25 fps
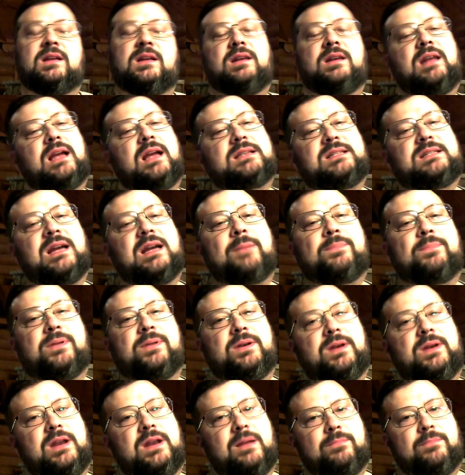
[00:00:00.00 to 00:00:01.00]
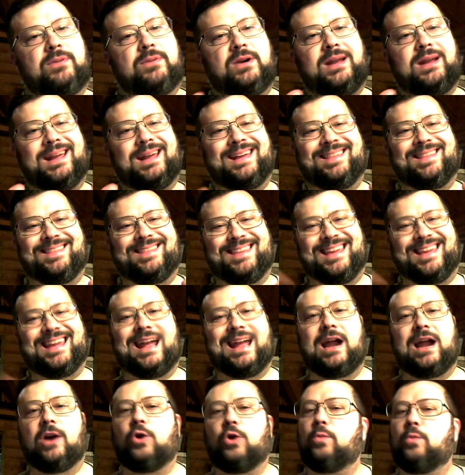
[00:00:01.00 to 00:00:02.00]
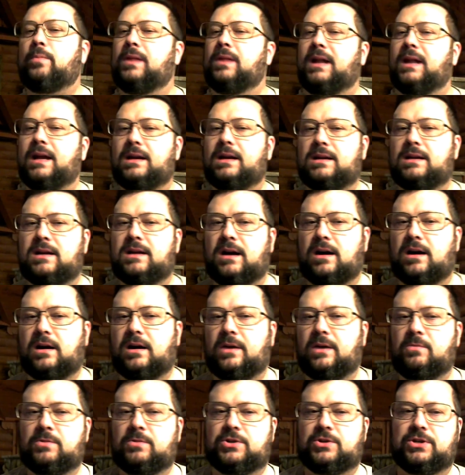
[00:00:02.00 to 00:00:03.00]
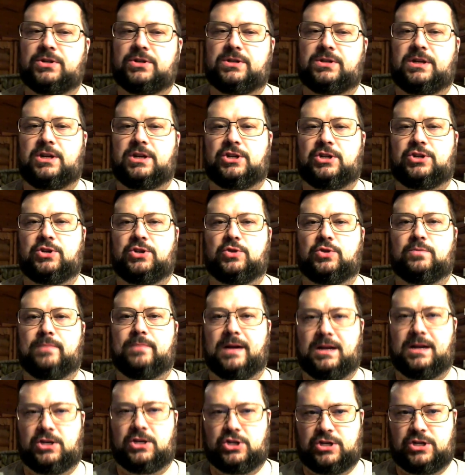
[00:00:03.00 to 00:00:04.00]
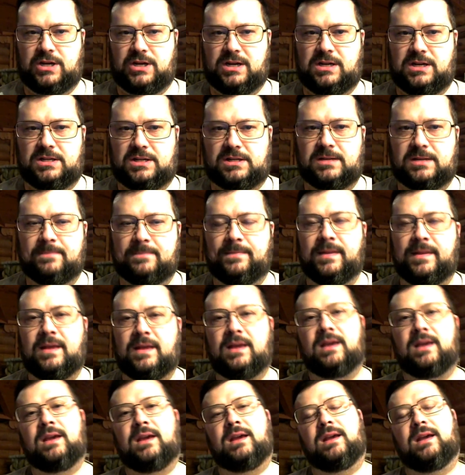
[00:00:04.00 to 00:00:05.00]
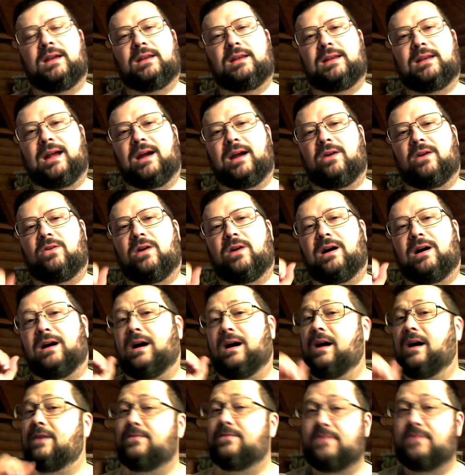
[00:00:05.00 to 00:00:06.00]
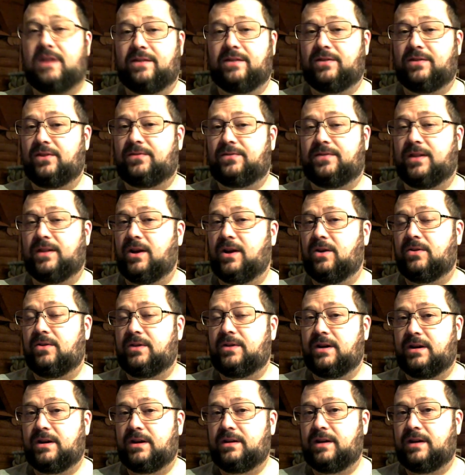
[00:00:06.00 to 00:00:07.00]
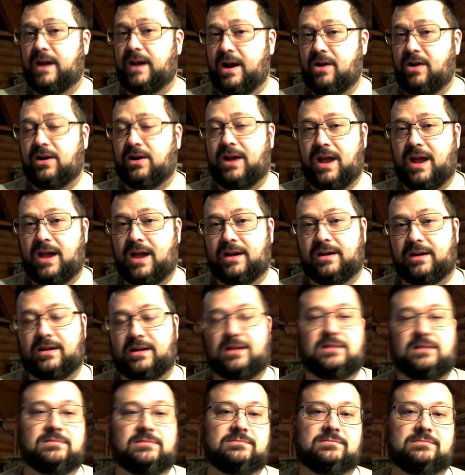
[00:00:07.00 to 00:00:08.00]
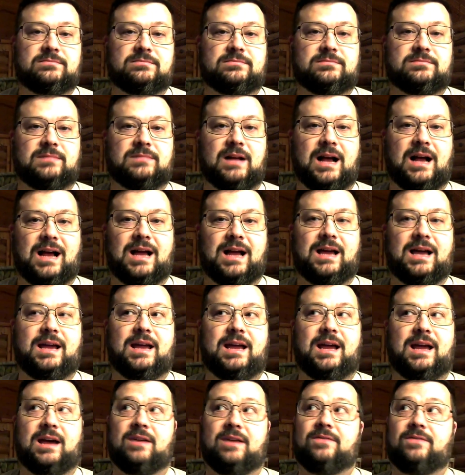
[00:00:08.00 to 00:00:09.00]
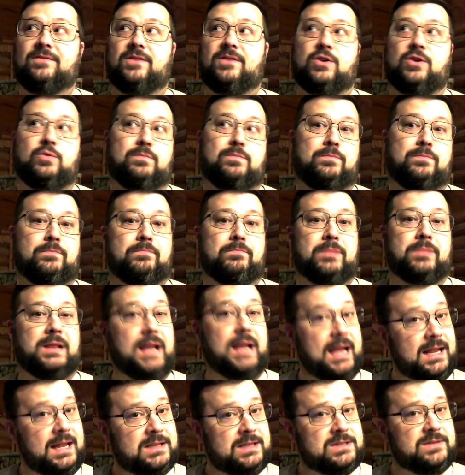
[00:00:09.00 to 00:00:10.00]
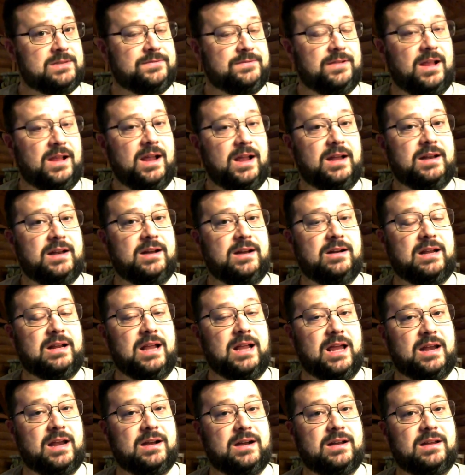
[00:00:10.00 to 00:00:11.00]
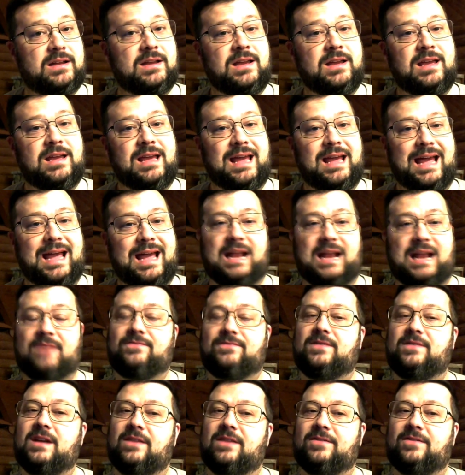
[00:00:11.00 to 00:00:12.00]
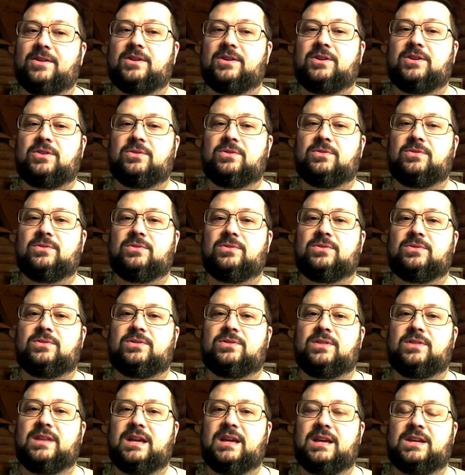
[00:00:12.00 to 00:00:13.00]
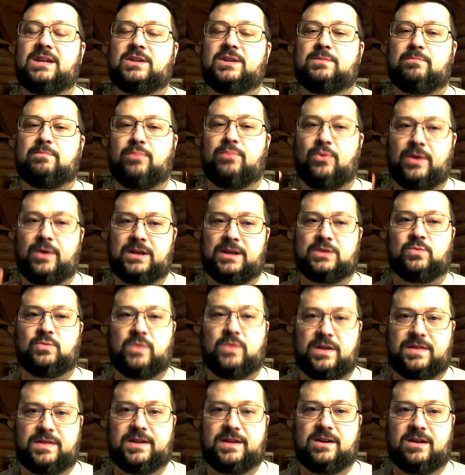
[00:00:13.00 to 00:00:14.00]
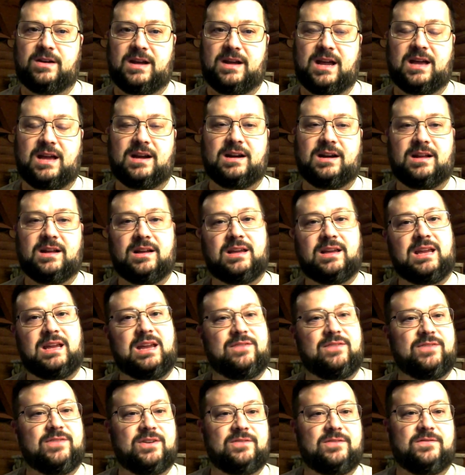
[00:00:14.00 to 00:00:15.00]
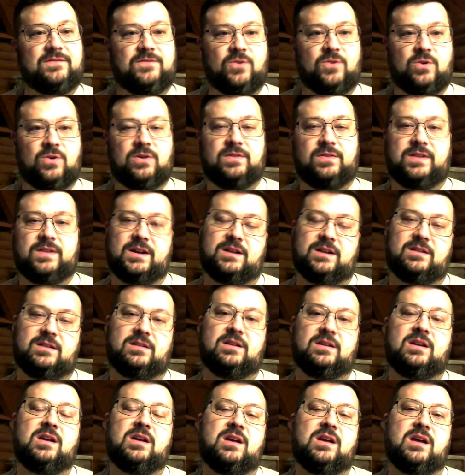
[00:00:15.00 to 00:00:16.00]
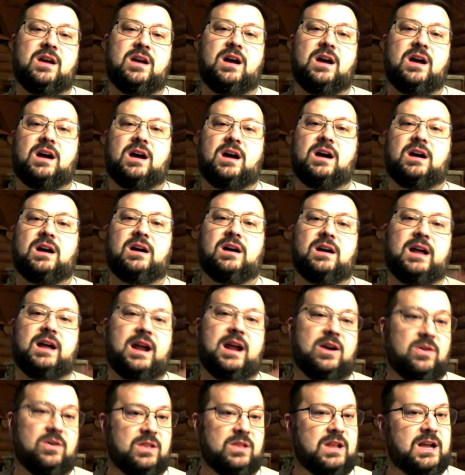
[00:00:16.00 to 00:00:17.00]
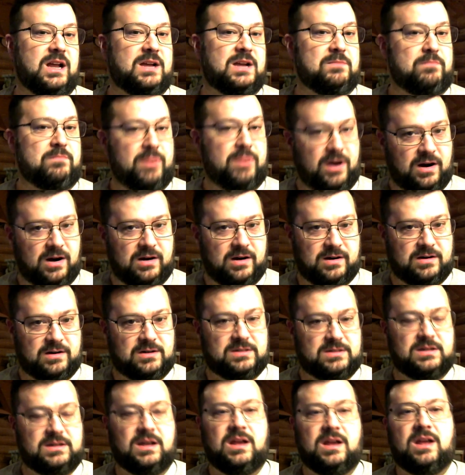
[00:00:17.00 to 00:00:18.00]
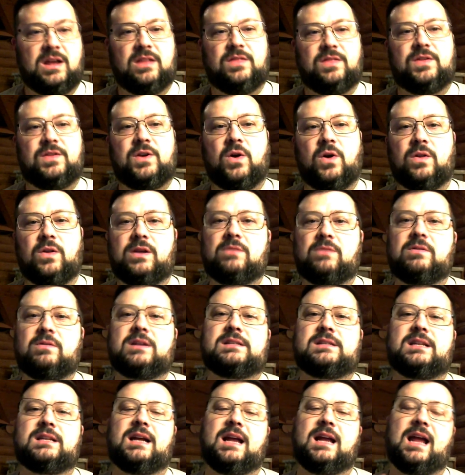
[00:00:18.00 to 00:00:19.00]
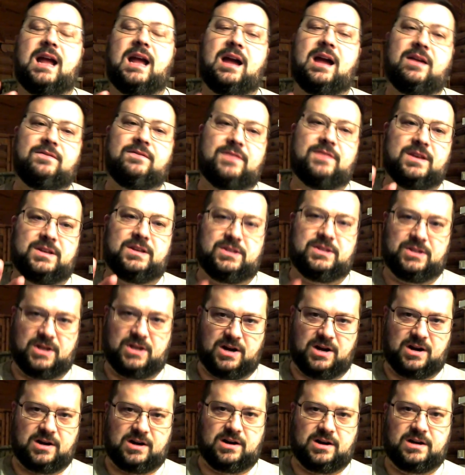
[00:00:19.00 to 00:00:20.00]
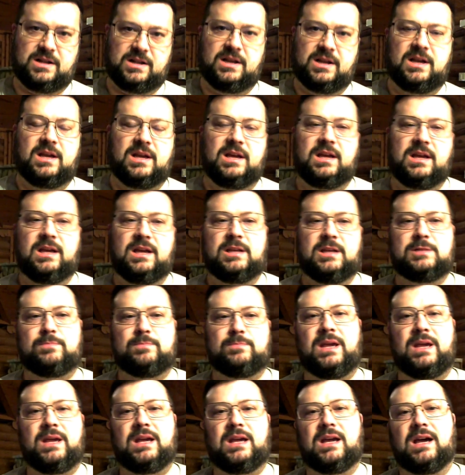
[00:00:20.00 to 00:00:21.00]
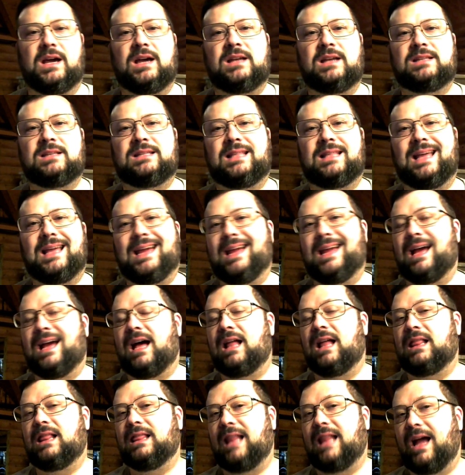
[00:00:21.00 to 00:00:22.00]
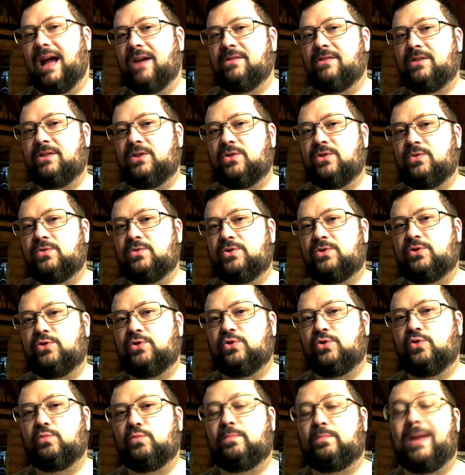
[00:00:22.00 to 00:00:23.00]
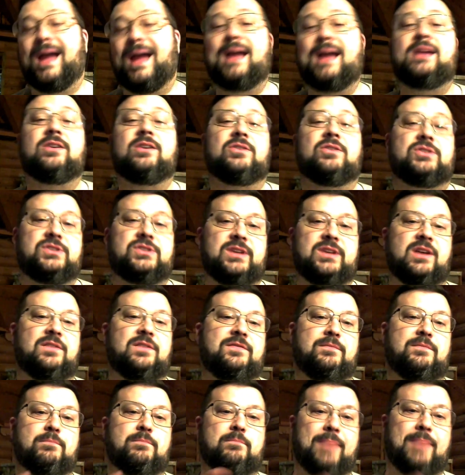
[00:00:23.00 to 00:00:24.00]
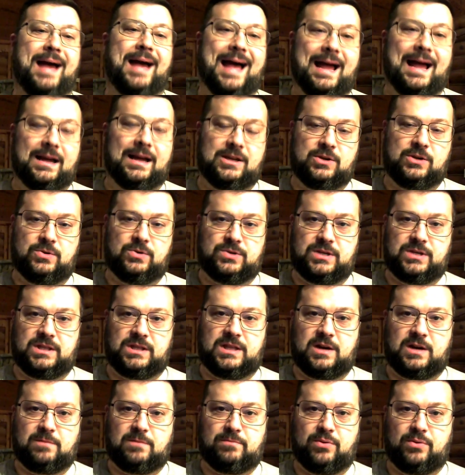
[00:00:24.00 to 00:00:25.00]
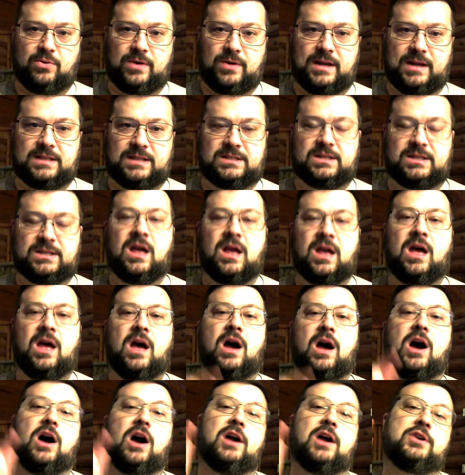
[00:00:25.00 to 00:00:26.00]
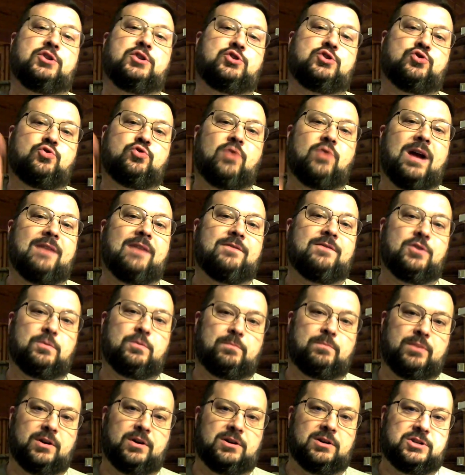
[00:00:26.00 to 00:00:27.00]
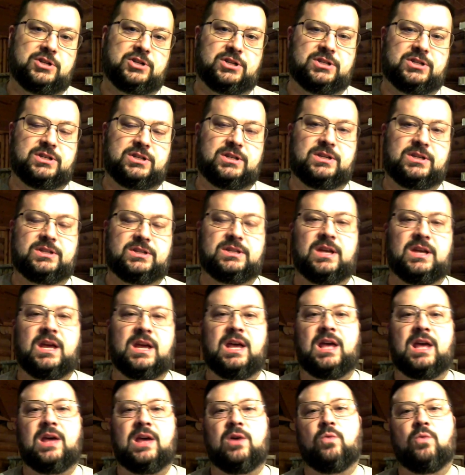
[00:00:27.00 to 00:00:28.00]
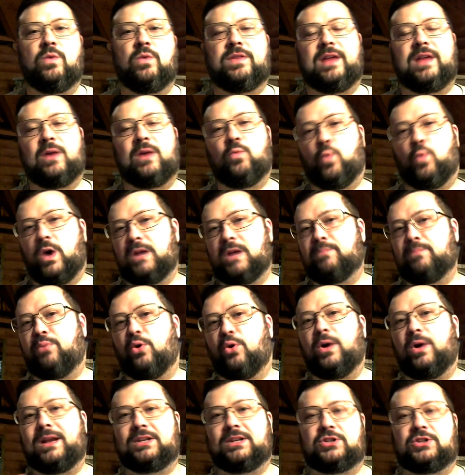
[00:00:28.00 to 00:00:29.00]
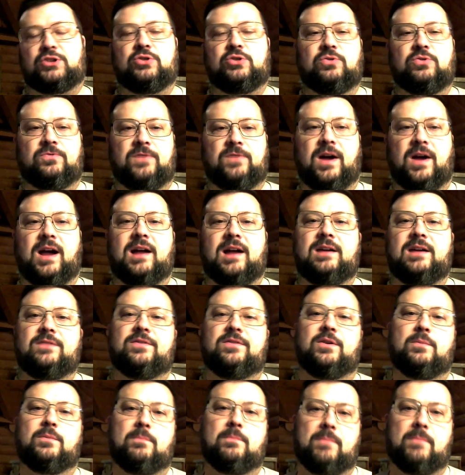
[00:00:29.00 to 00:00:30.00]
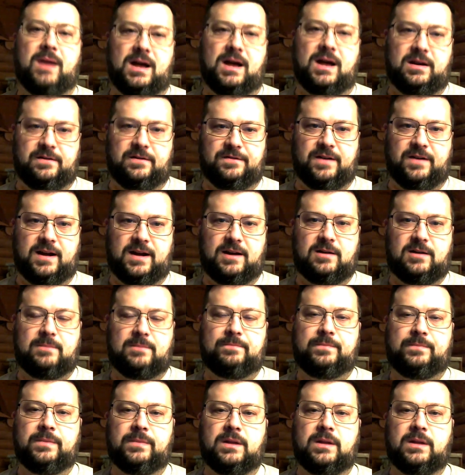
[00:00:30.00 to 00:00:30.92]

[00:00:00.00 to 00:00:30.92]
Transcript: Next up, number 8, the Aeroplan card, which is issued by Chase. Now, I've never flown on Air Canada. I have no plans to fly on Air Canada, and I've never used these points with Air Canada, even for their airline partners. The only reason I have this card is because they allow you to pay yourself back using their points on travel purchases with a 1.25 modifier.